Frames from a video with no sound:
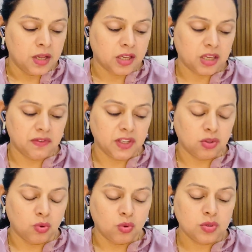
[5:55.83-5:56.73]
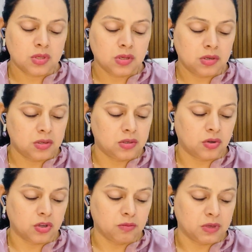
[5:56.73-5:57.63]
giving those
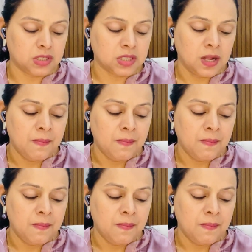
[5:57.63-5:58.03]
documents.